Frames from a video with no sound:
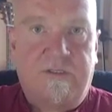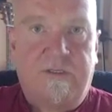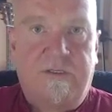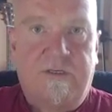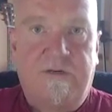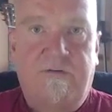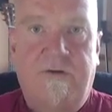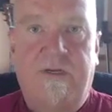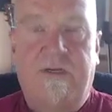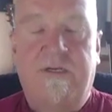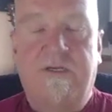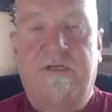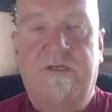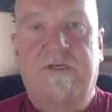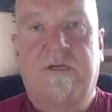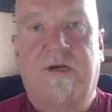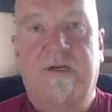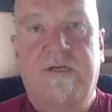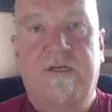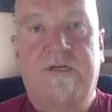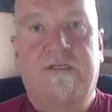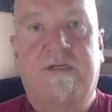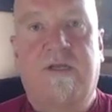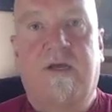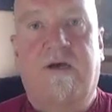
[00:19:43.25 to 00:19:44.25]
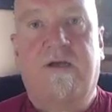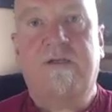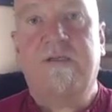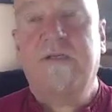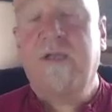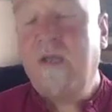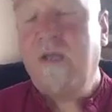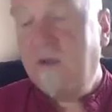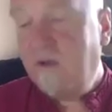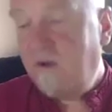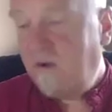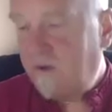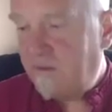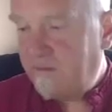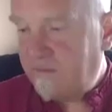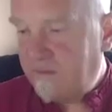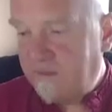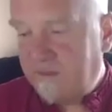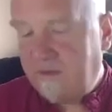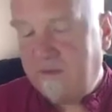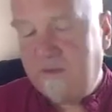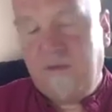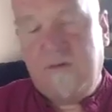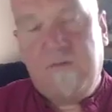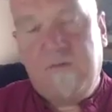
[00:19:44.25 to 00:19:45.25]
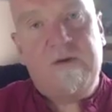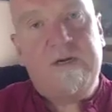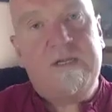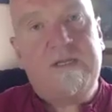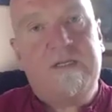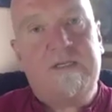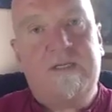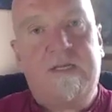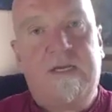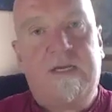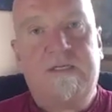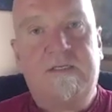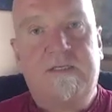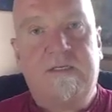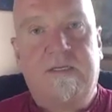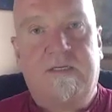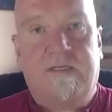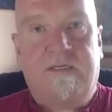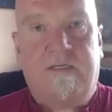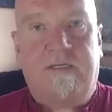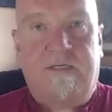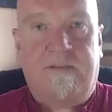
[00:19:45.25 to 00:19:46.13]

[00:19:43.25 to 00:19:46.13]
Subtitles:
Korean and Chinese gardens. Well, it doesn't